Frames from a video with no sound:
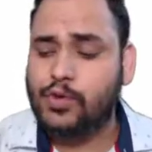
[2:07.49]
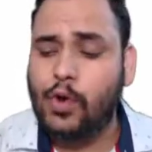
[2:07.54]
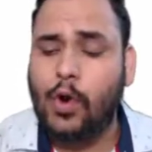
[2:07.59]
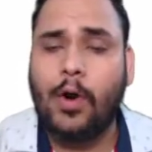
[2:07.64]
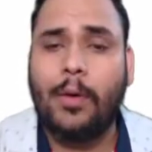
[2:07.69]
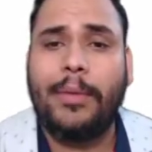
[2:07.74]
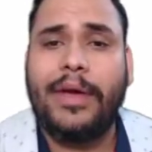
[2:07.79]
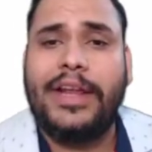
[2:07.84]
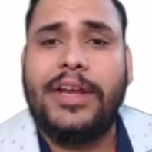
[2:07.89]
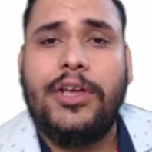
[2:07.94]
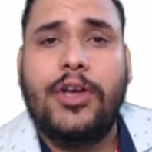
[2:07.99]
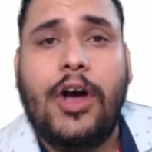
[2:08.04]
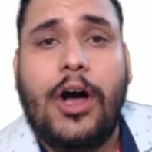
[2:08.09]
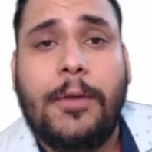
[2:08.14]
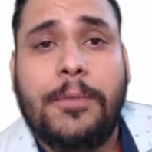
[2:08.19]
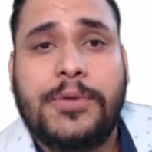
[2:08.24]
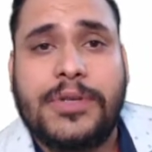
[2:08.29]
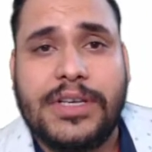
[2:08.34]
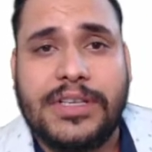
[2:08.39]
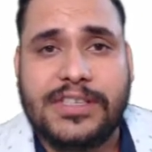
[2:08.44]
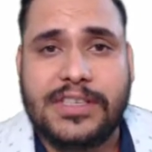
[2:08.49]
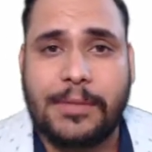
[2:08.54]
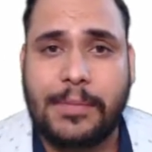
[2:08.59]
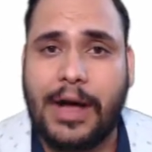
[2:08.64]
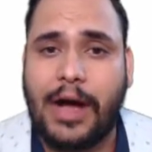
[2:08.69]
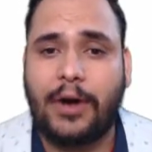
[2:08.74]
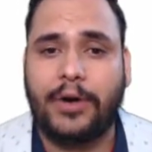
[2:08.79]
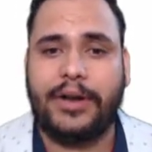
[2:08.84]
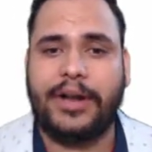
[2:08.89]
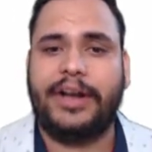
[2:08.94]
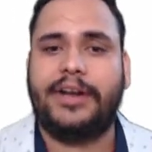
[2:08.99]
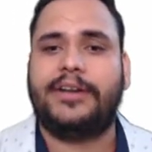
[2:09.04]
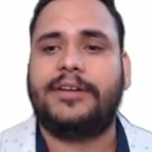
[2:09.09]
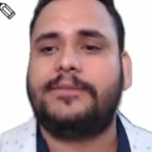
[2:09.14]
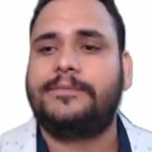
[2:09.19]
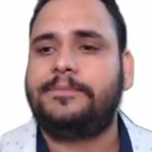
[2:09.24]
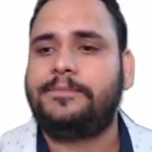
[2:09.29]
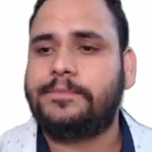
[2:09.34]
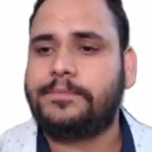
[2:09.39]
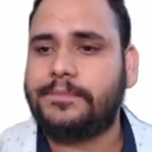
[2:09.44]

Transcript: so many options about it.